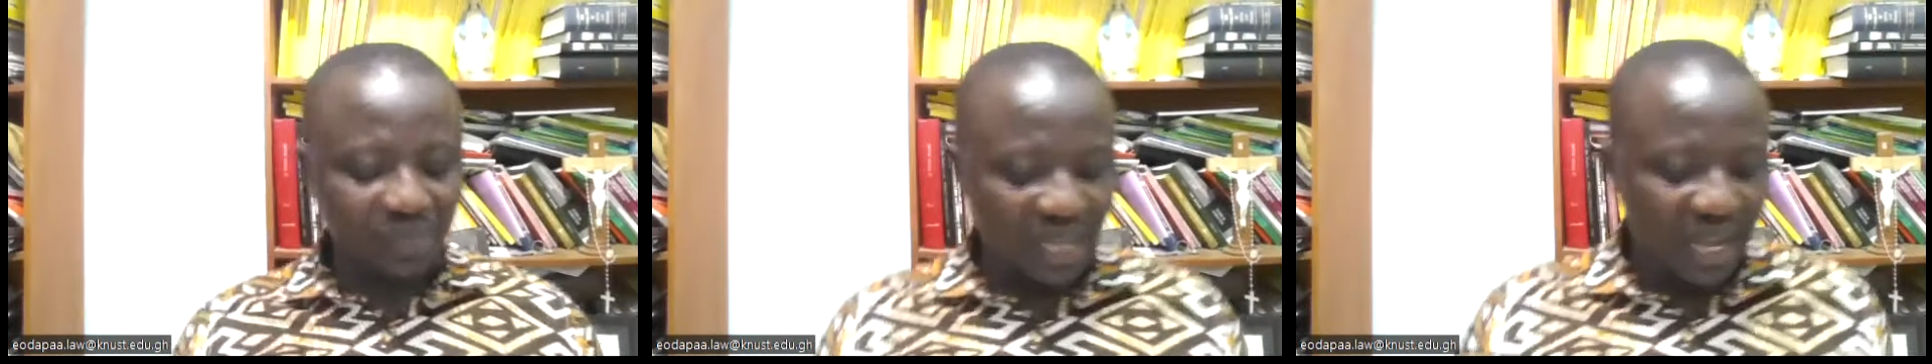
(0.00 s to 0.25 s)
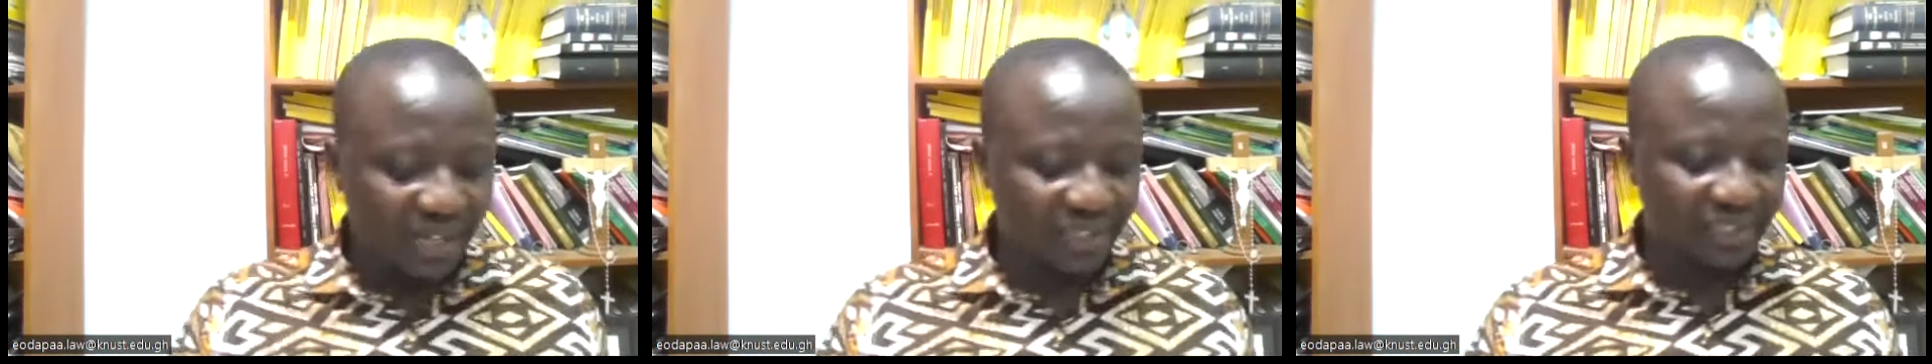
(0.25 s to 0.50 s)

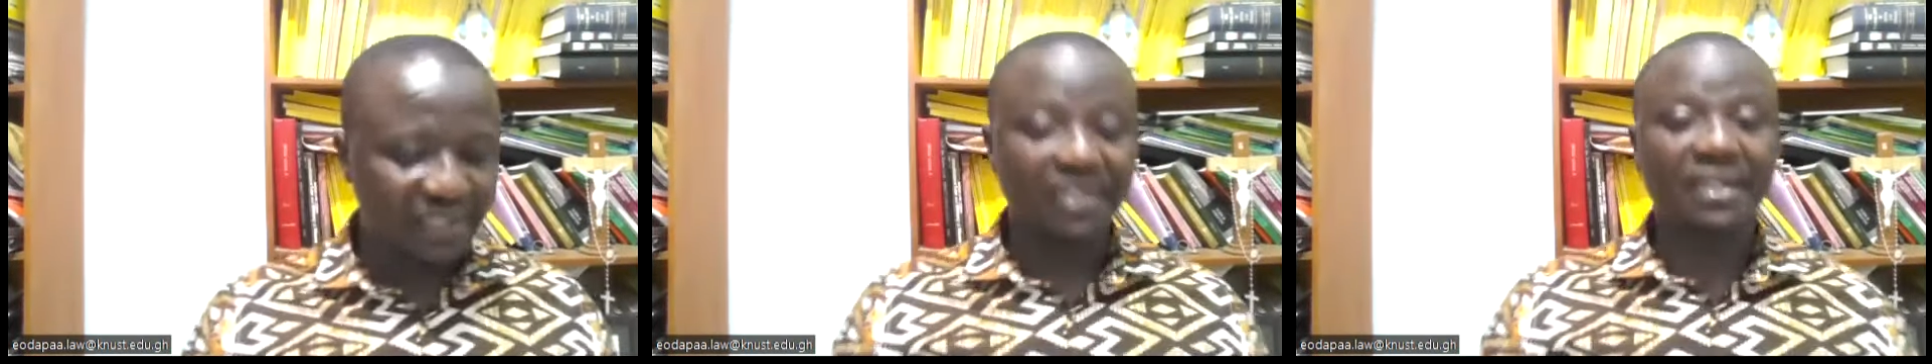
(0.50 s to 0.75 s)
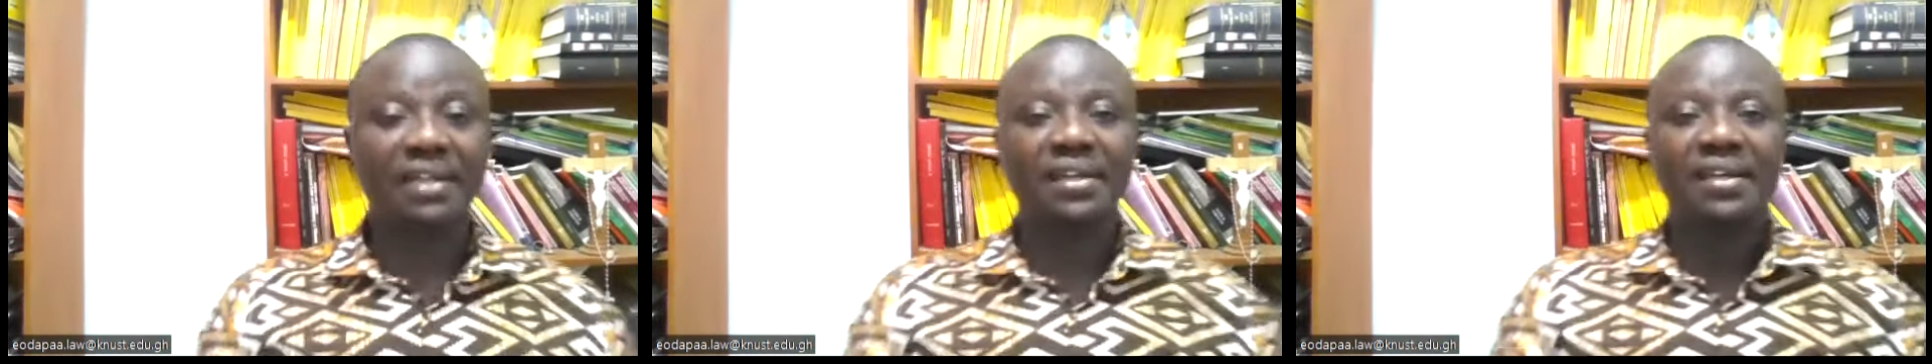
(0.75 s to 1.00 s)
And
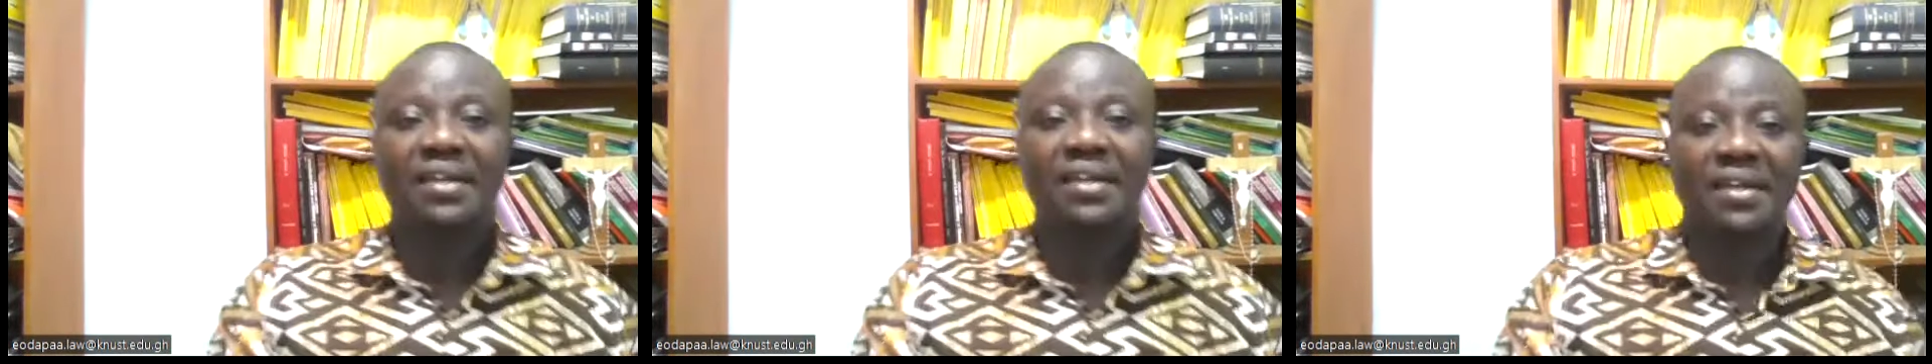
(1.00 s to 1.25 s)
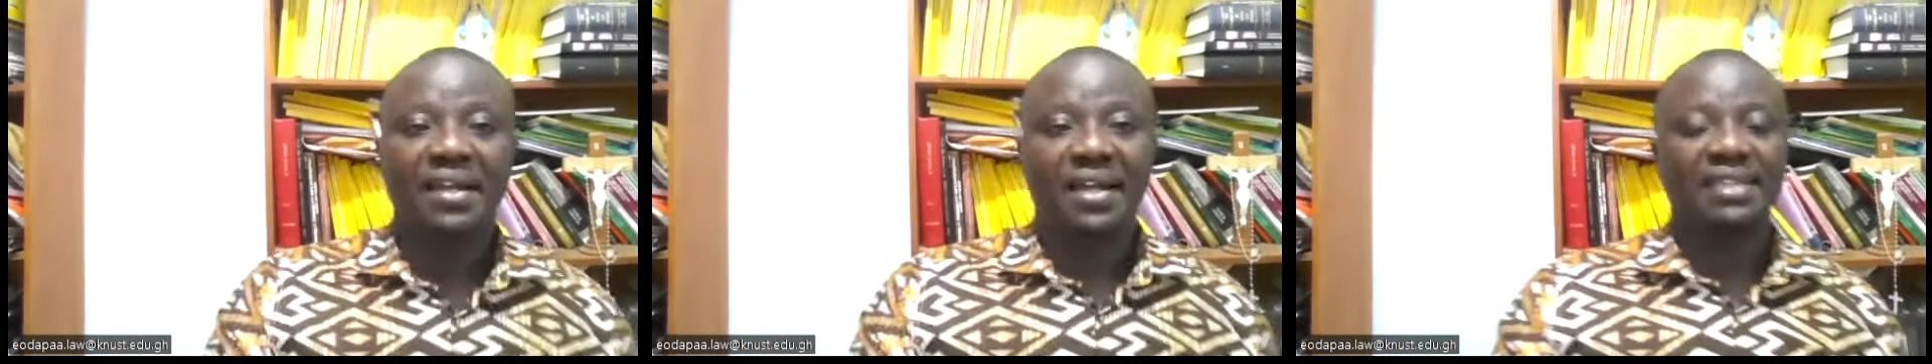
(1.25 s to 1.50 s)

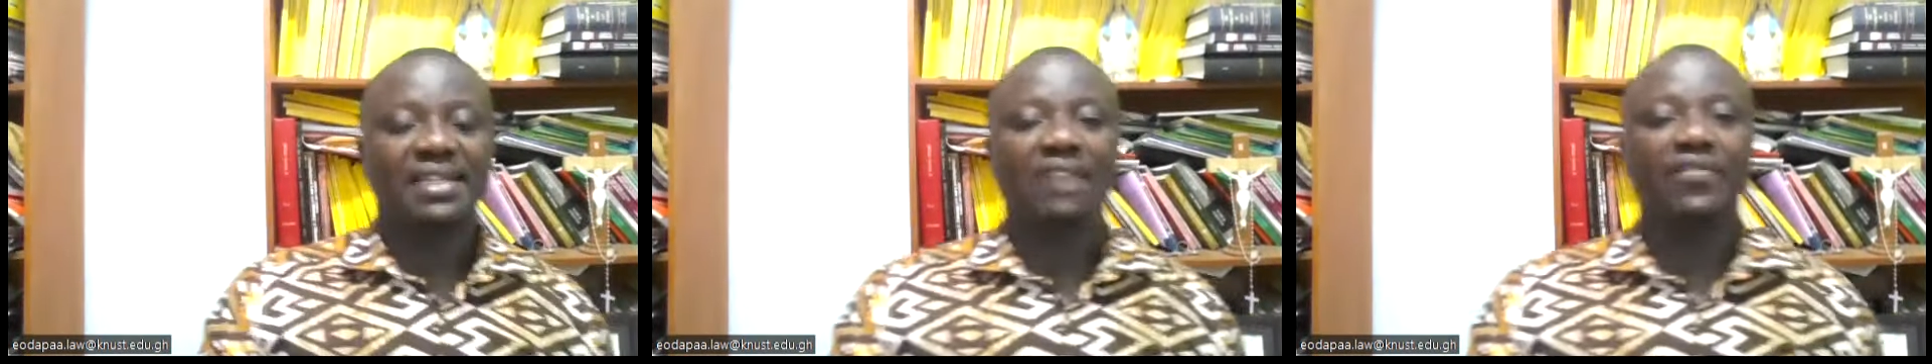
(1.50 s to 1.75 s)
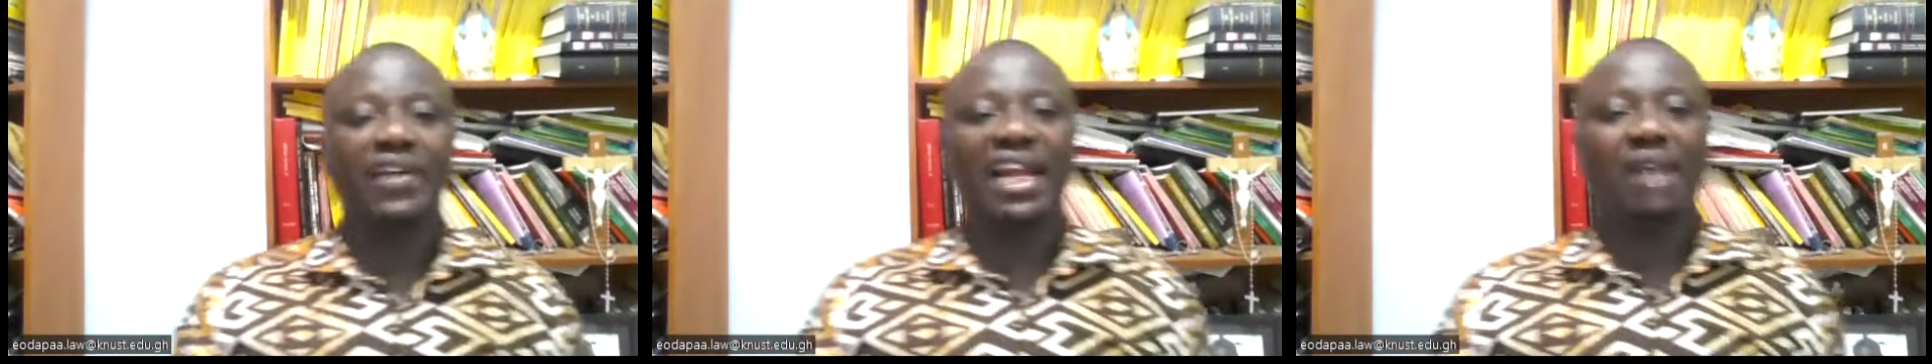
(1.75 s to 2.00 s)
it's
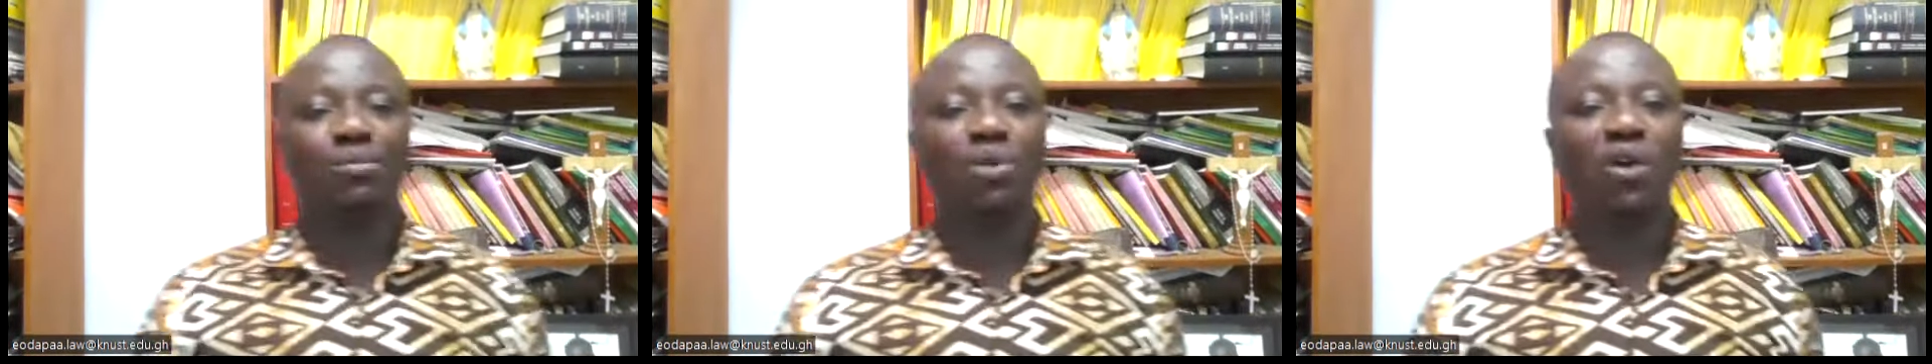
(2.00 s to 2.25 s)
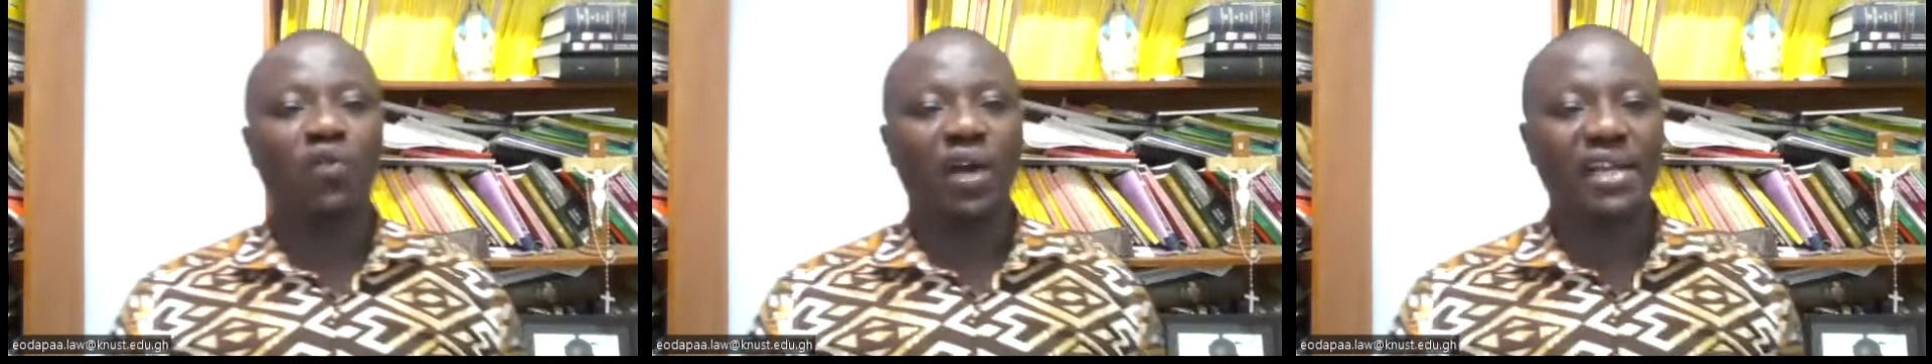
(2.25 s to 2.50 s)

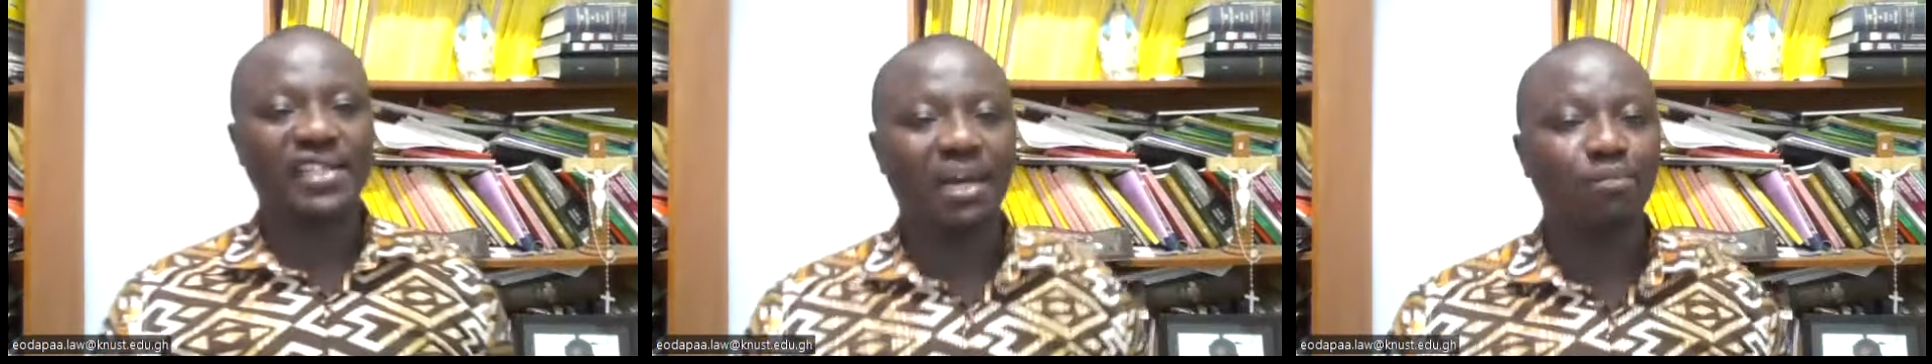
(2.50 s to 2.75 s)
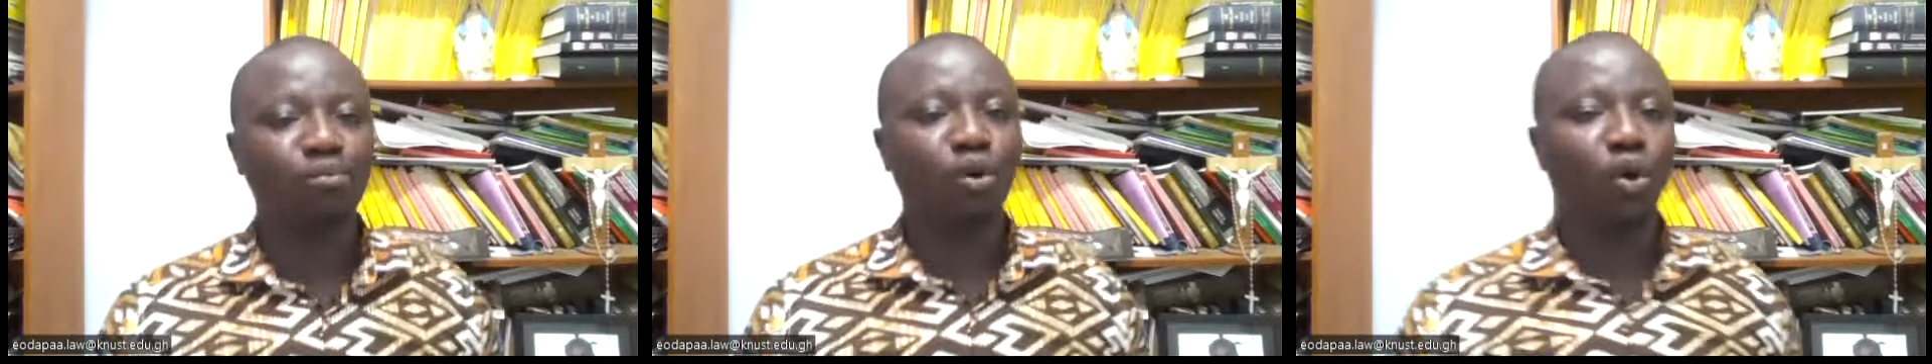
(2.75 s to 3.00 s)
available, for
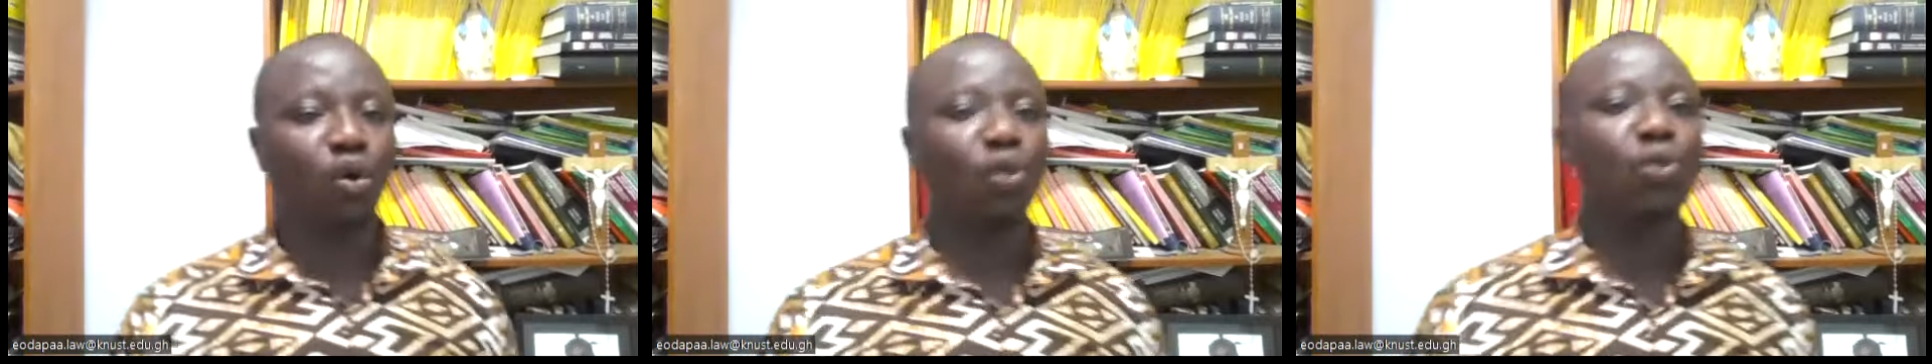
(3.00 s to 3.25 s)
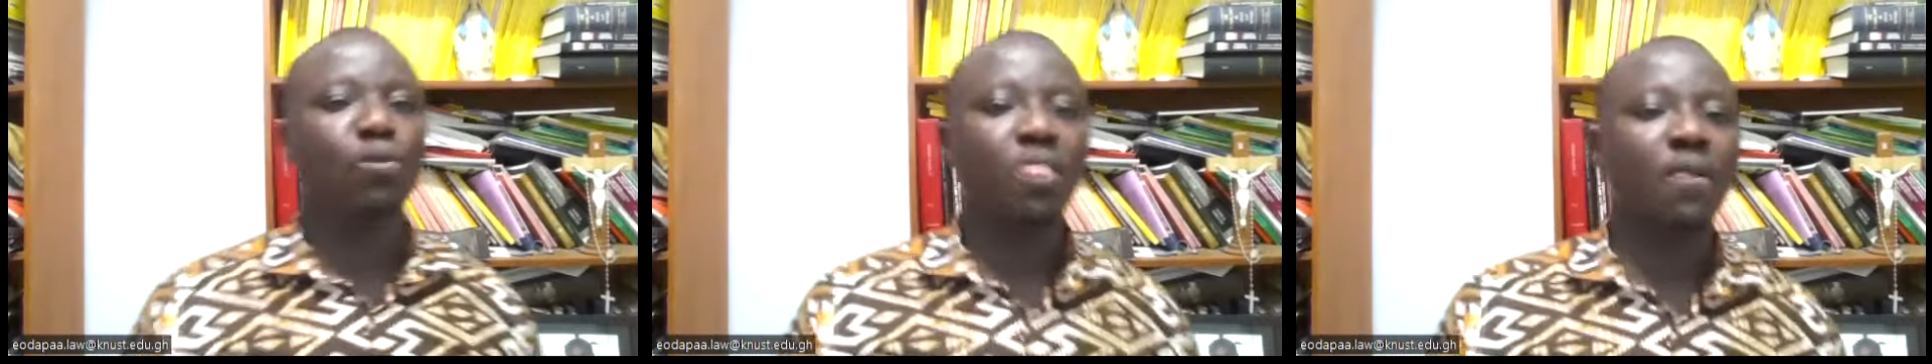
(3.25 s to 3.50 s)
example,